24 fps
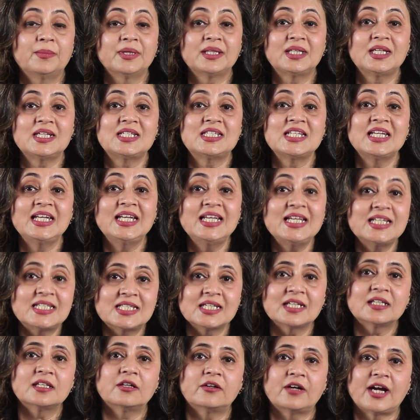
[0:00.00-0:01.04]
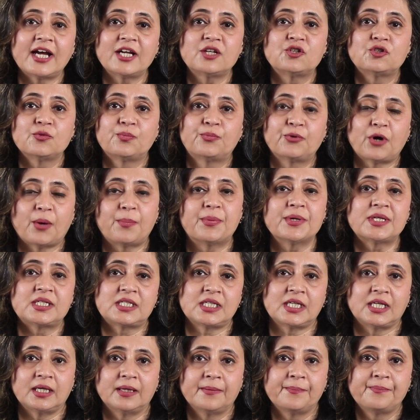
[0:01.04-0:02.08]
but they deleted the right to
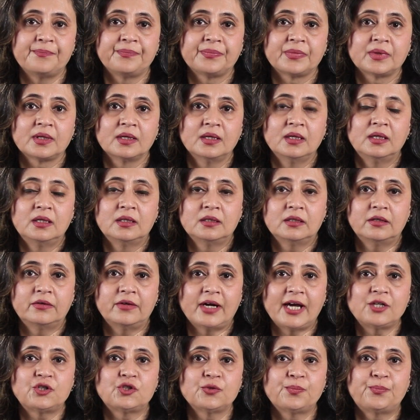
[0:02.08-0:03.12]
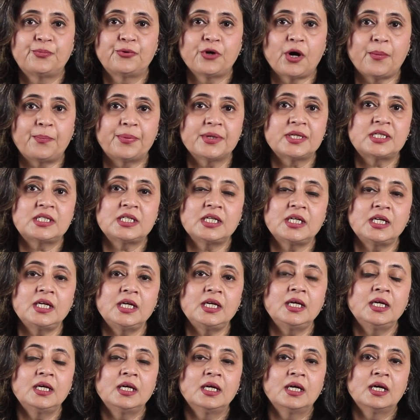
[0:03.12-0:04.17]
property. The right to
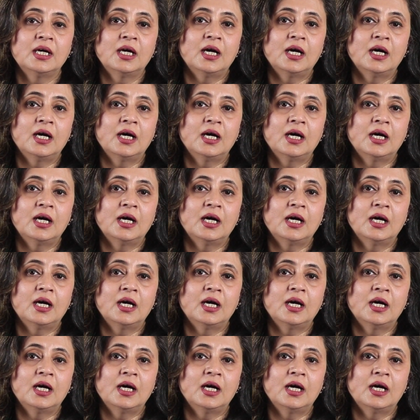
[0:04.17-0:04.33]
property